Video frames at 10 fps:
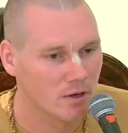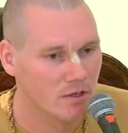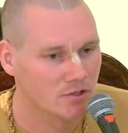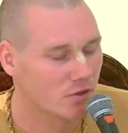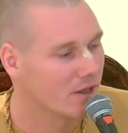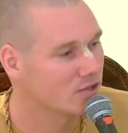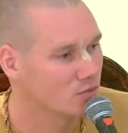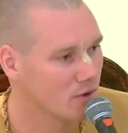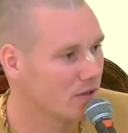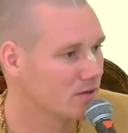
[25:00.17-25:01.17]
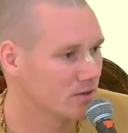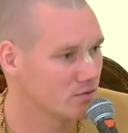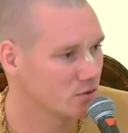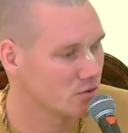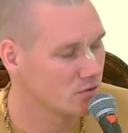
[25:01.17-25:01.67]
So that's relative
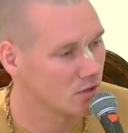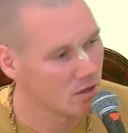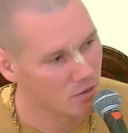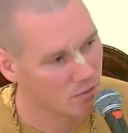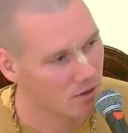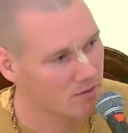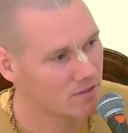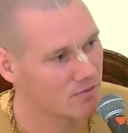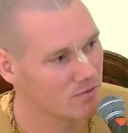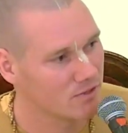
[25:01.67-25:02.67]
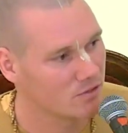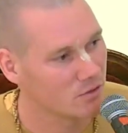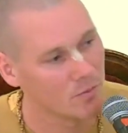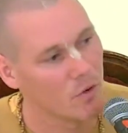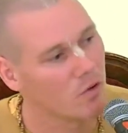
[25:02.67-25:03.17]
truth. Relatively to the
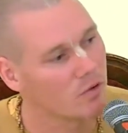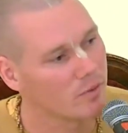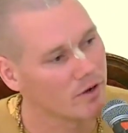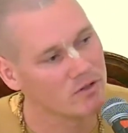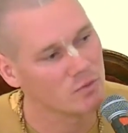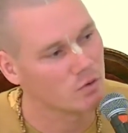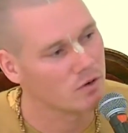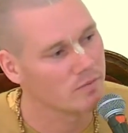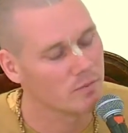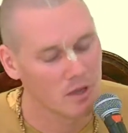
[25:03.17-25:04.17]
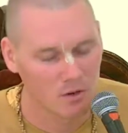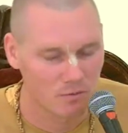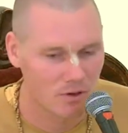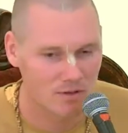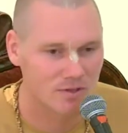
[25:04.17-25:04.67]
polar bear, it's warm.
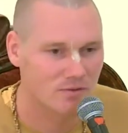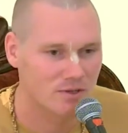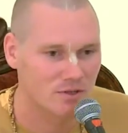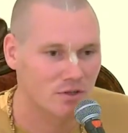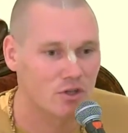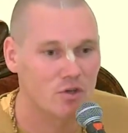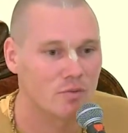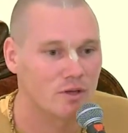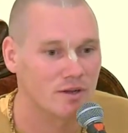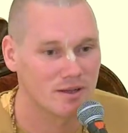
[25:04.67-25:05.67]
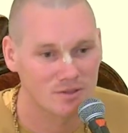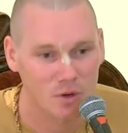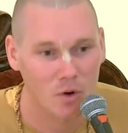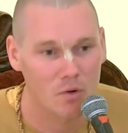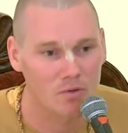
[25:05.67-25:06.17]
Relatively to the human, it's
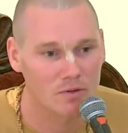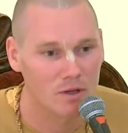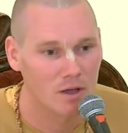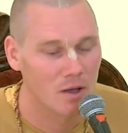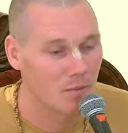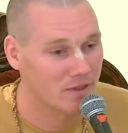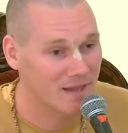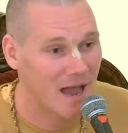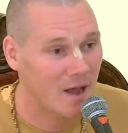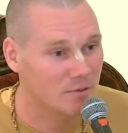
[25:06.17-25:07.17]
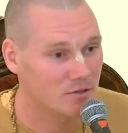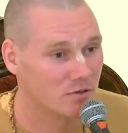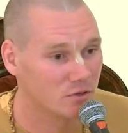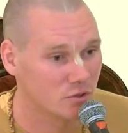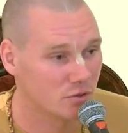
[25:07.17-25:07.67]
cold. But the absolute
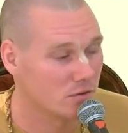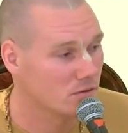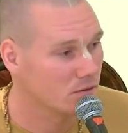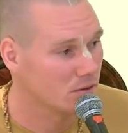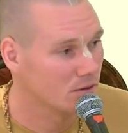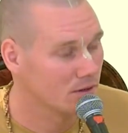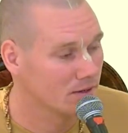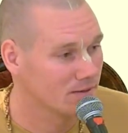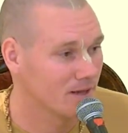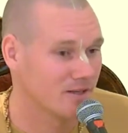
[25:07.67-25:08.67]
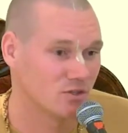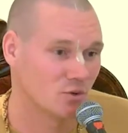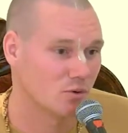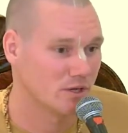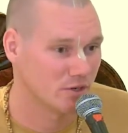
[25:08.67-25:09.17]
truth is that it's
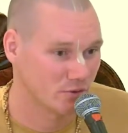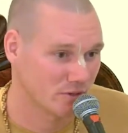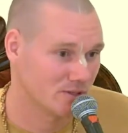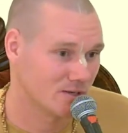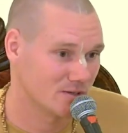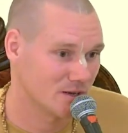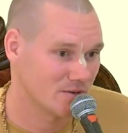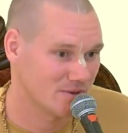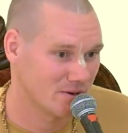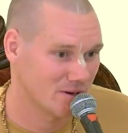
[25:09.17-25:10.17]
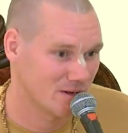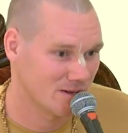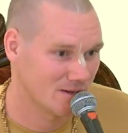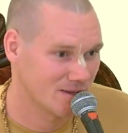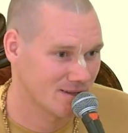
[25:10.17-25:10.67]
20 degrees outside Fahrenheit.
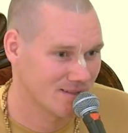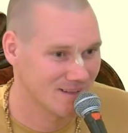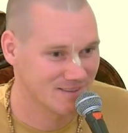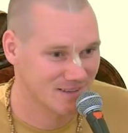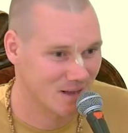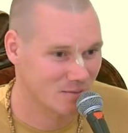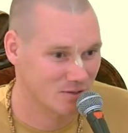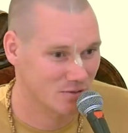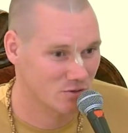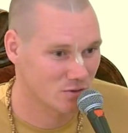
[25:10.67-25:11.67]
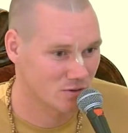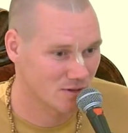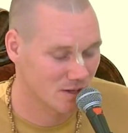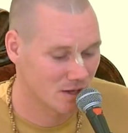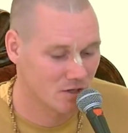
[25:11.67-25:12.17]
That's the absolute truth.
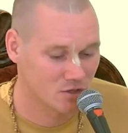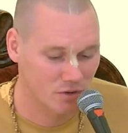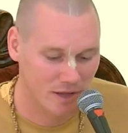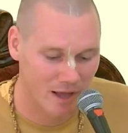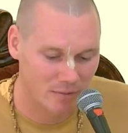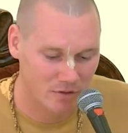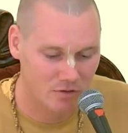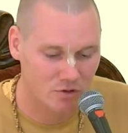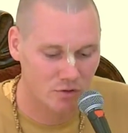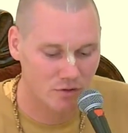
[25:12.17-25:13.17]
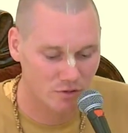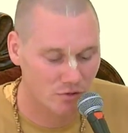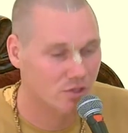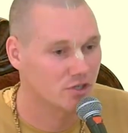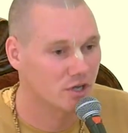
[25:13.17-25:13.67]
So the absolute truth is
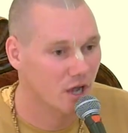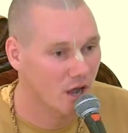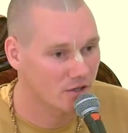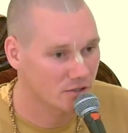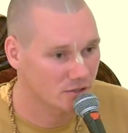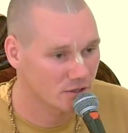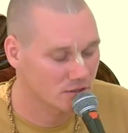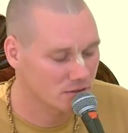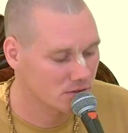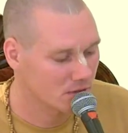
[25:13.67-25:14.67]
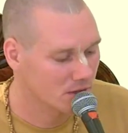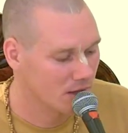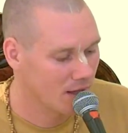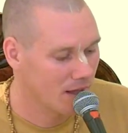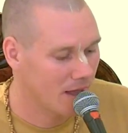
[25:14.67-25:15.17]
Krishna consciousness,
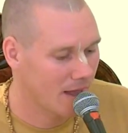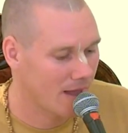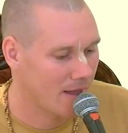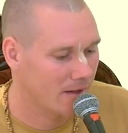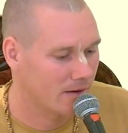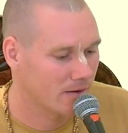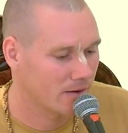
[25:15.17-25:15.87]
and